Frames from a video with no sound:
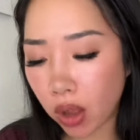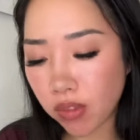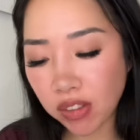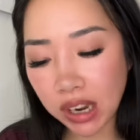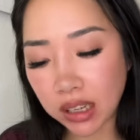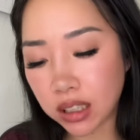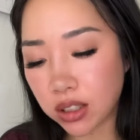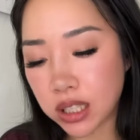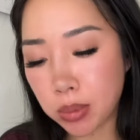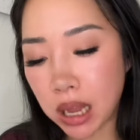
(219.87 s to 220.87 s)
I've never had it
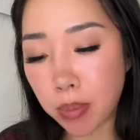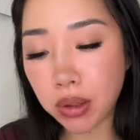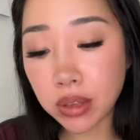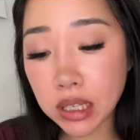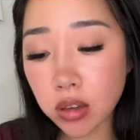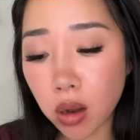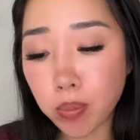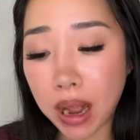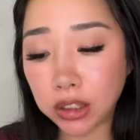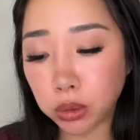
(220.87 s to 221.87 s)
the same again, but these
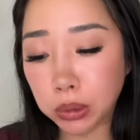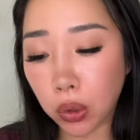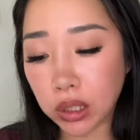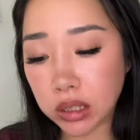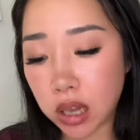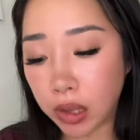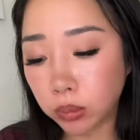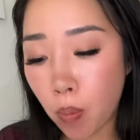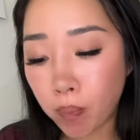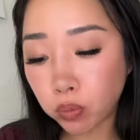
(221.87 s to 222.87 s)
aren't bad, to be honest.
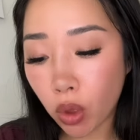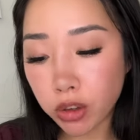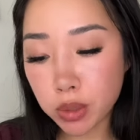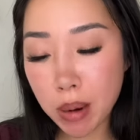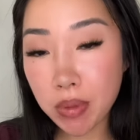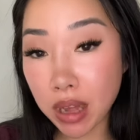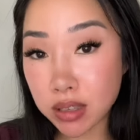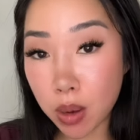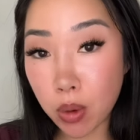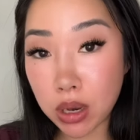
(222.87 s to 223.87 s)
Like, do you remember that
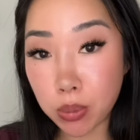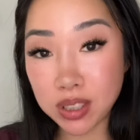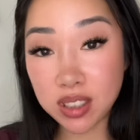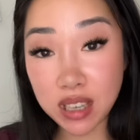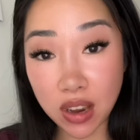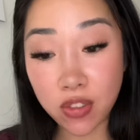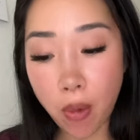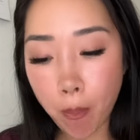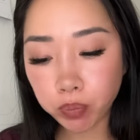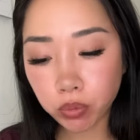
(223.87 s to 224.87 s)
time when they were stiff
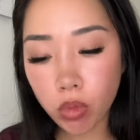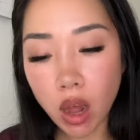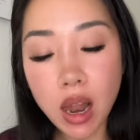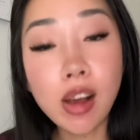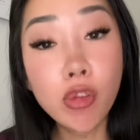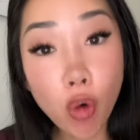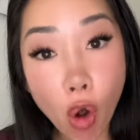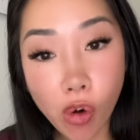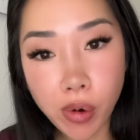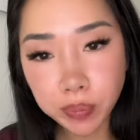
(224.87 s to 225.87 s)
like a
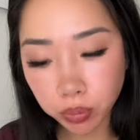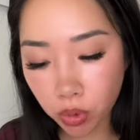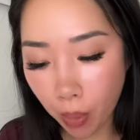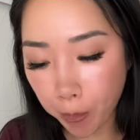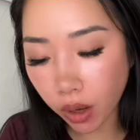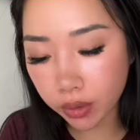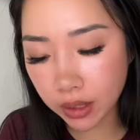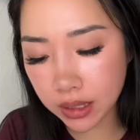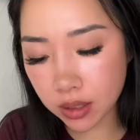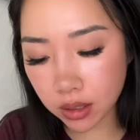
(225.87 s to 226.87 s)
rock?
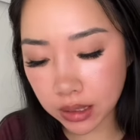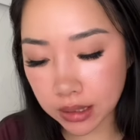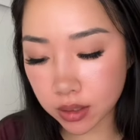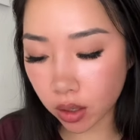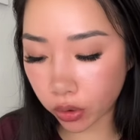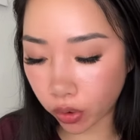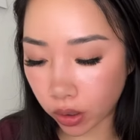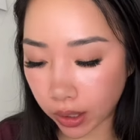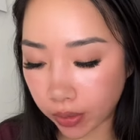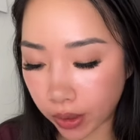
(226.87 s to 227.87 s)
These at least are not
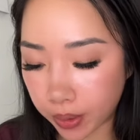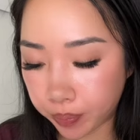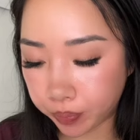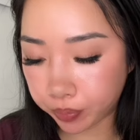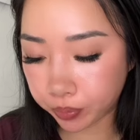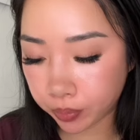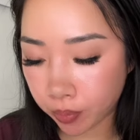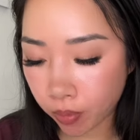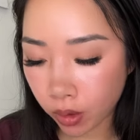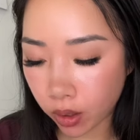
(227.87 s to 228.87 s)
like that.
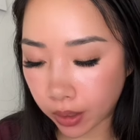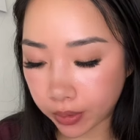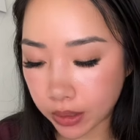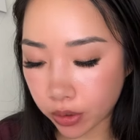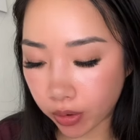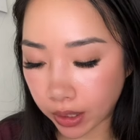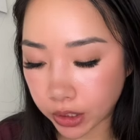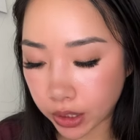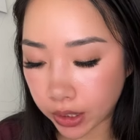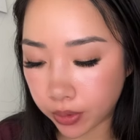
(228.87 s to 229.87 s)
Like, these are
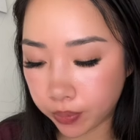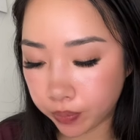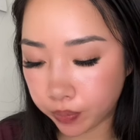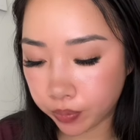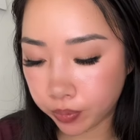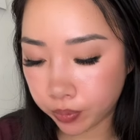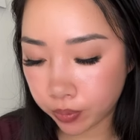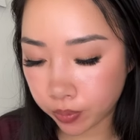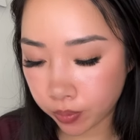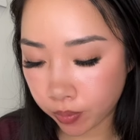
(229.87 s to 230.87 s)
actually,
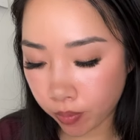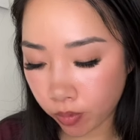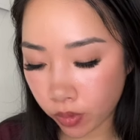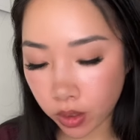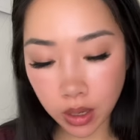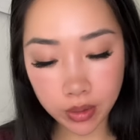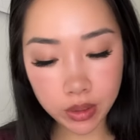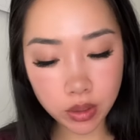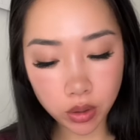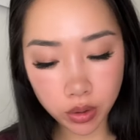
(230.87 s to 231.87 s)
yeah,
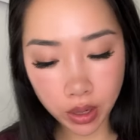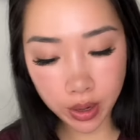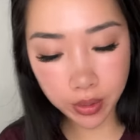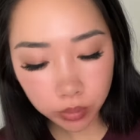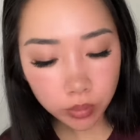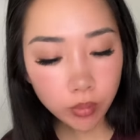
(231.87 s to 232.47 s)
these are okay.